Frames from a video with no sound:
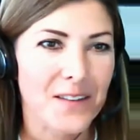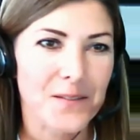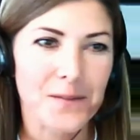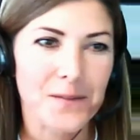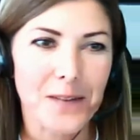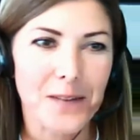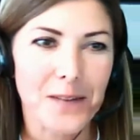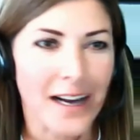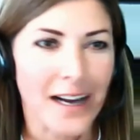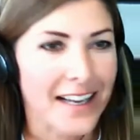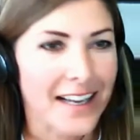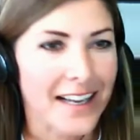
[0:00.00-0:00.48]

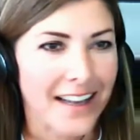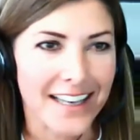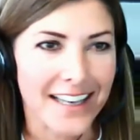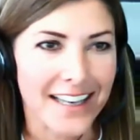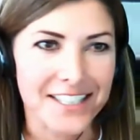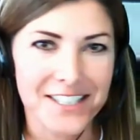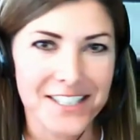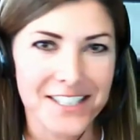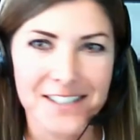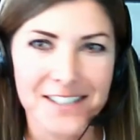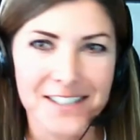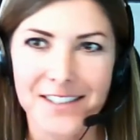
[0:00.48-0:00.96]
I
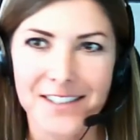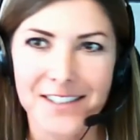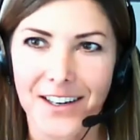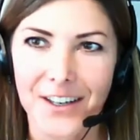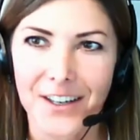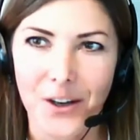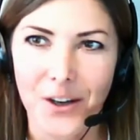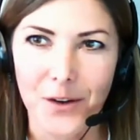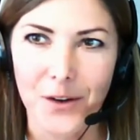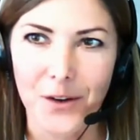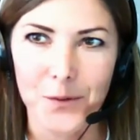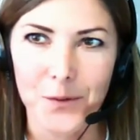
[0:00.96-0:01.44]
just start
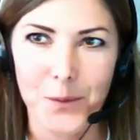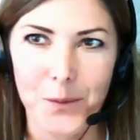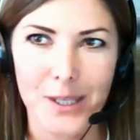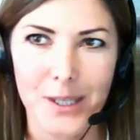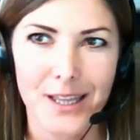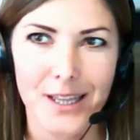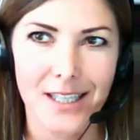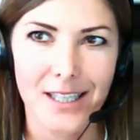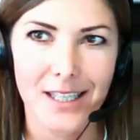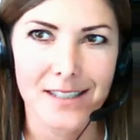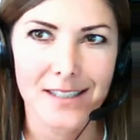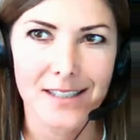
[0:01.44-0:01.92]
off with
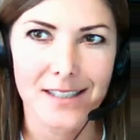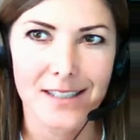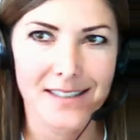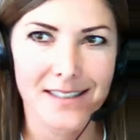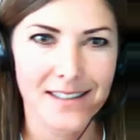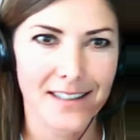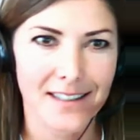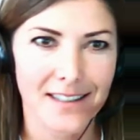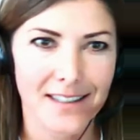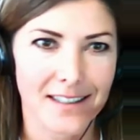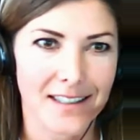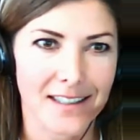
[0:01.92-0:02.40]
this
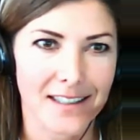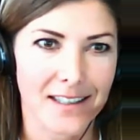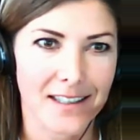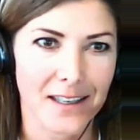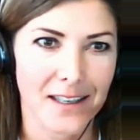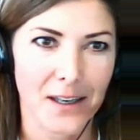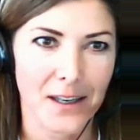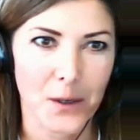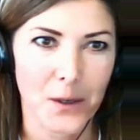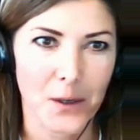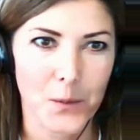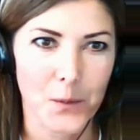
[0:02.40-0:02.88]

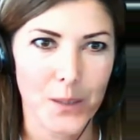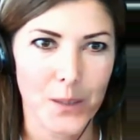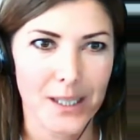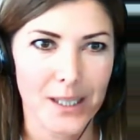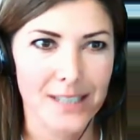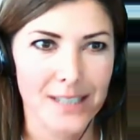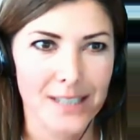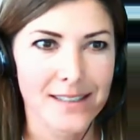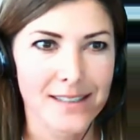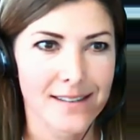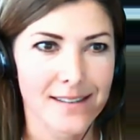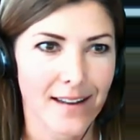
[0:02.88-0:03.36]

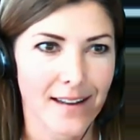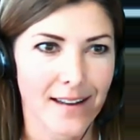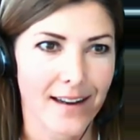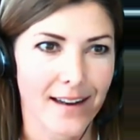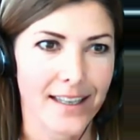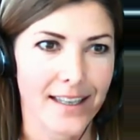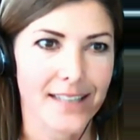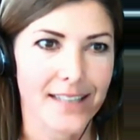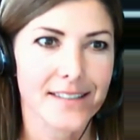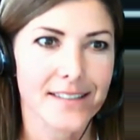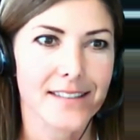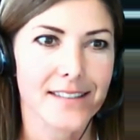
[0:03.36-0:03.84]
slide